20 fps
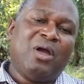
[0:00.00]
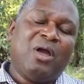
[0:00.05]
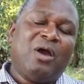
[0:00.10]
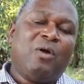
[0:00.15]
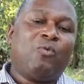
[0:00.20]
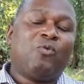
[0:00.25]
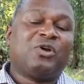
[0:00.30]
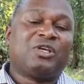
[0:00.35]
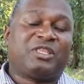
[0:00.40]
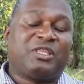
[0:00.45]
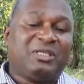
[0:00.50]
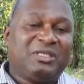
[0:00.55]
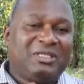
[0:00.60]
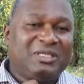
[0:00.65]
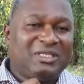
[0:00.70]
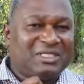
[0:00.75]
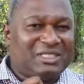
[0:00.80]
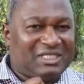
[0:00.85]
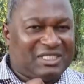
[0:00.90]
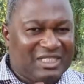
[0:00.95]
with
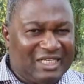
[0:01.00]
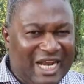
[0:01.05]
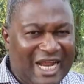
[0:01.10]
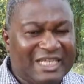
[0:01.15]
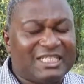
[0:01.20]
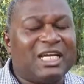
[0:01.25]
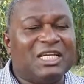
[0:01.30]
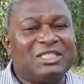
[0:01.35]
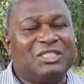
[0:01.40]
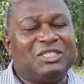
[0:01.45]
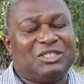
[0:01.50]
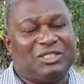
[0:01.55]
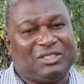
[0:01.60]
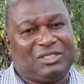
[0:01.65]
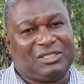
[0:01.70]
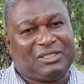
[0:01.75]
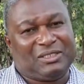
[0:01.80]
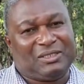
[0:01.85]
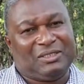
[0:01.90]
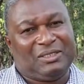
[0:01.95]

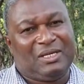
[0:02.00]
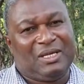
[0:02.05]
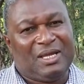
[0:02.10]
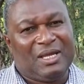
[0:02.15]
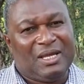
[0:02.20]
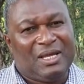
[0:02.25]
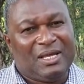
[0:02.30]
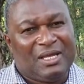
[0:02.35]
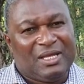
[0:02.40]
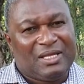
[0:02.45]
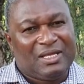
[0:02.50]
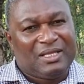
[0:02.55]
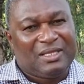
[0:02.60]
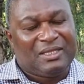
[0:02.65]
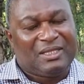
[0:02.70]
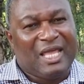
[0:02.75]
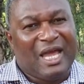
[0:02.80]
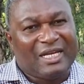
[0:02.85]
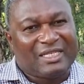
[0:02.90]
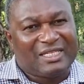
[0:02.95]
strategies
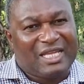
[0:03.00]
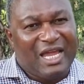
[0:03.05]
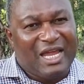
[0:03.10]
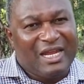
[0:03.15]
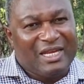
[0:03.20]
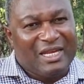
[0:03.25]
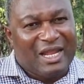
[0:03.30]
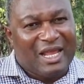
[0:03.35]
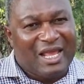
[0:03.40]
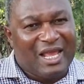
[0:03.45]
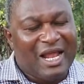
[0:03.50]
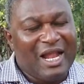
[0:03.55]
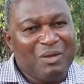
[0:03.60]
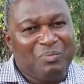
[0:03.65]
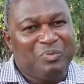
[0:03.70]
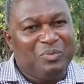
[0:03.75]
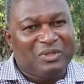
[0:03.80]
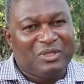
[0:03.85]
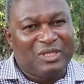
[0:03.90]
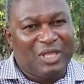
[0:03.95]
that can help
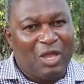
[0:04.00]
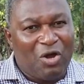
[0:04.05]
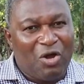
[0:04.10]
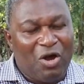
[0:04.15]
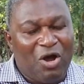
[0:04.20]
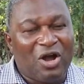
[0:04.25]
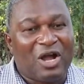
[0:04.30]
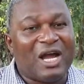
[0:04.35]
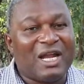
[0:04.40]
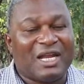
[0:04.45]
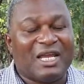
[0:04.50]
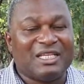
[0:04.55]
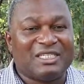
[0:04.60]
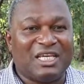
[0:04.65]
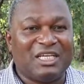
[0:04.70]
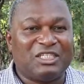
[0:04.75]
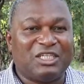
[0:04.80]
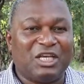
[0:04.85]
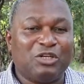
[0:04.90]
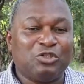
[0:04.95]
the
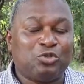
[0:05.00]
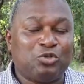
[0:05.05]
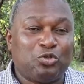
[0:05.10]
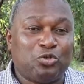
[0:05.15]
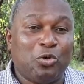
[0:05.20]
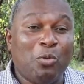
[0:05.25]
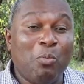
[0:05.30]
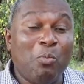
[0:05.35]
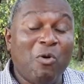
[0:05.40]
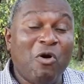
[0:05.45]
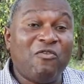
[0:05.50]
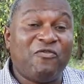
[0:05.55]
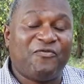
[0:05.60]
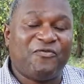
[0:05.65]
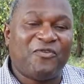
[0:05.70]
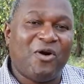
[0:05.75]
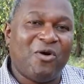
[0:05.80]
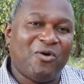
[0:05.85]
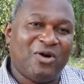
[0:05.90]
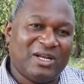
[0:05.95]
organization to move
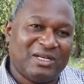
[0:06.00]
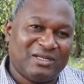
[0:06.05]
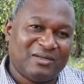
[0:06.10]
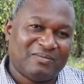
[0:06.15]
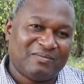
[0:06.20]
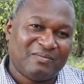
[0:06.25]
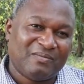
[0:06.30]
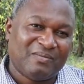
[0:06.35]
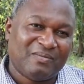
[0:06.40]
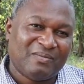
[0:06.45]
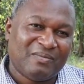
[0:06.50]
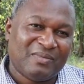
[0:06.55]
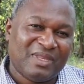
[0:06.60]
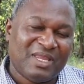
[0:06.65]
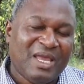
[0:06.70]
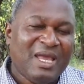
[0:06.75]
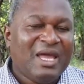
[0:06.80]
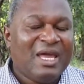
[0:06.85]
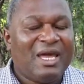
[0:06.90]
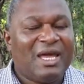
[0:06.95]
forward.
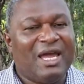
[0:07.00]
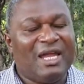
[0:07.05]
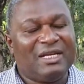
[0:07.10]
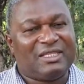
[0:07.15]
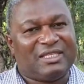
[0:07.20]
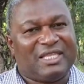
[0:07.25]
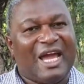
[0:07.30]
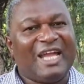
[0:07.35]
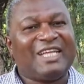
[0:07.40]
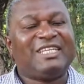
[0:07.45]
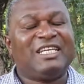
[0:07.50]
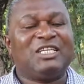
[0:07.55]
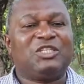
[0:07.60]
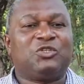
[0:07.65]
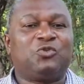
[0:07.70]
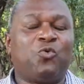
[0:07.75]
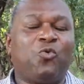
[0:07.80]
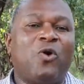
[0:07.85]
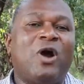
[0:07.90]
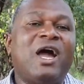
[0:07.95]
And that
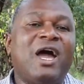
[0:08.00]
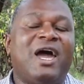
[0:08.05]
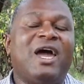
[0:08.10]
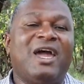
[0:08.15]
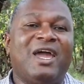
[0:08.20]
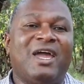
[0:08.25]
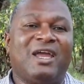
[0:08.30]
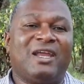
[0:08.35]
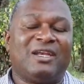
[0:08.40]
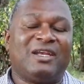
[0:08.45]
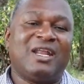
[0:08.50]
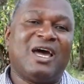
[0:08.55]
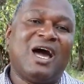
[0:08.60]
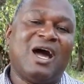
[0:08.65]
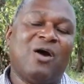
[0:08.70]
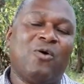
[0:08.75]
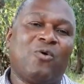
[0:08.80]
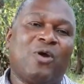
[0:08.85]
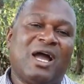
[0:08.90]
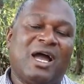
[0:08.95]
is where
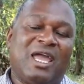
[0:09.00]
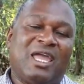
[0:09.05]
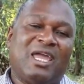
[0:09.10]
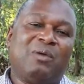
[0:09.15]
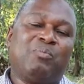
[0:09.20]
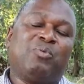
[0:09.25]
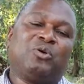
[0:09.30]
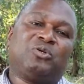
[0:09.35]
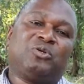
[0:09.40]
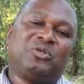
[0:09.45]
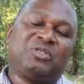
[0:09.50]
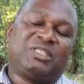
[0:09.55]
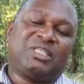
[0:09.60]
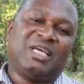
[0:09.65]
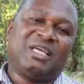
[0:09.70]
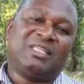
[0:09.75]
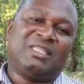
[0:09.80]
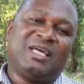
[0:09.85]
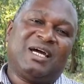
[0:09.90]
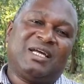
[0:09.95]
now we are able to
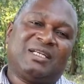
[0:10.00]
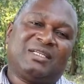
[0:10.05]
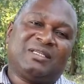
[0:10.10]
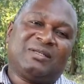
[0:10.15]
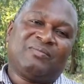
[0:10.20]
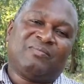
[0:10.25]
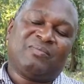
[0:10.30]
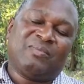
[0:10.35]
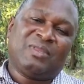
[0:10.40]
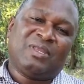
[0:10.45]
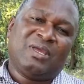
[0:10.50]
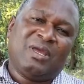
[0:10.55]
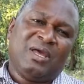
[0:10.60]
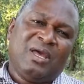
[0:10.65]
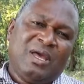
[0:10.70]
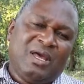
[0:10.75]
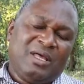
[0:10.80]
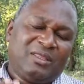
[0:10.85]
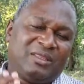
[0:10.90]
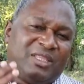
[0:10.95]
say that
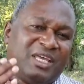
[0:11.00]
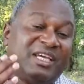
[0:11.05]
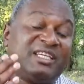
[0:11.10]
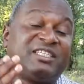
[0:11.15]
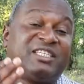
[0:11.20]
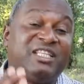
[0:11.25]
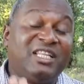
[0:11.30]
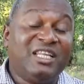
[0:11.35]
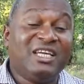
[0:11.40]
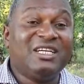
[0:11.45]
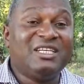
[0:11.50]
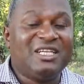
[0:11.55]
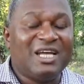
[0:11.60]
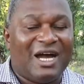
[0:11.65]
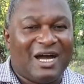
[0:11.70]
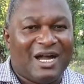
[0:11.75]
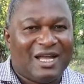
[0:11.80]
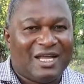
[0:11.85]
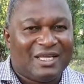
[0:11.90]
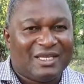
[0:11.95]
this
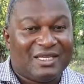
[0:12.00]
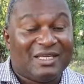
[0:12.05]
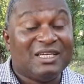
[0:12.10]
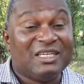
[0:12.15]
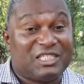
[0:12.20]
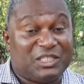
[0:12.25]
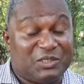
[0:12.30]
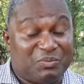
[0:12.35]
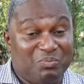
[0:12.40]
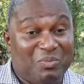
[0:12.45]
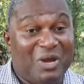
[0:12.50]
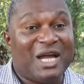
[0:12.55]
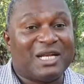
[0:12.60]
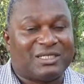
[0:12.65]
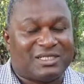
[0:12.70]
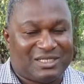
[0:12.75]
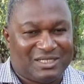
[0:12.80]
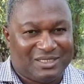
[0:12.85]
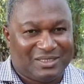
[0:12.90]
leader is smart.